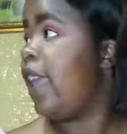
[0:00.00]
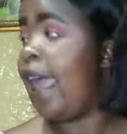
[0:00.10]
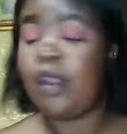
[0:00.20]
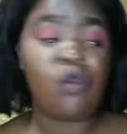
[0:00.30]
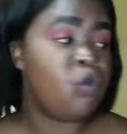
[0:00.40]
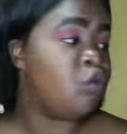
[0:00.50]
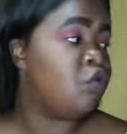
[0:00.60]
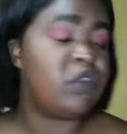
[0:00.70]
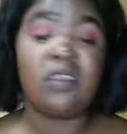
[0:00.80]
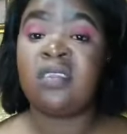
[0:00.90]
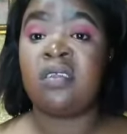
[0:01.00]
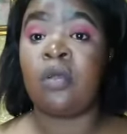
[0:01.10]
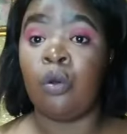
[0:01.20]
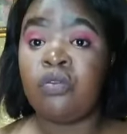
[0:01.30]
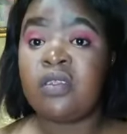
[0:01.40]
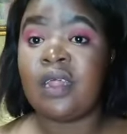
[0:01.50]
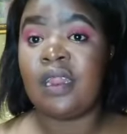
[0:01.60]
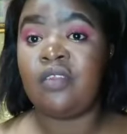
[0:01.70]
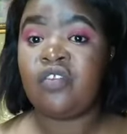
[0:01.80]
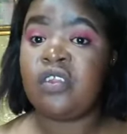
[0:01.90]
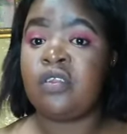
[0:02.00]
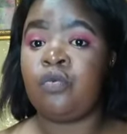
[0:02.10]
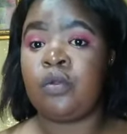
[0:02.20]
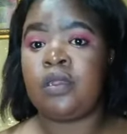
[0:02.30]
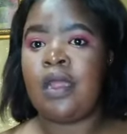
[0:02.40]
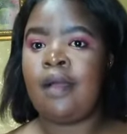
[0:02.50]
I don't know who's this ghost that I cheated with."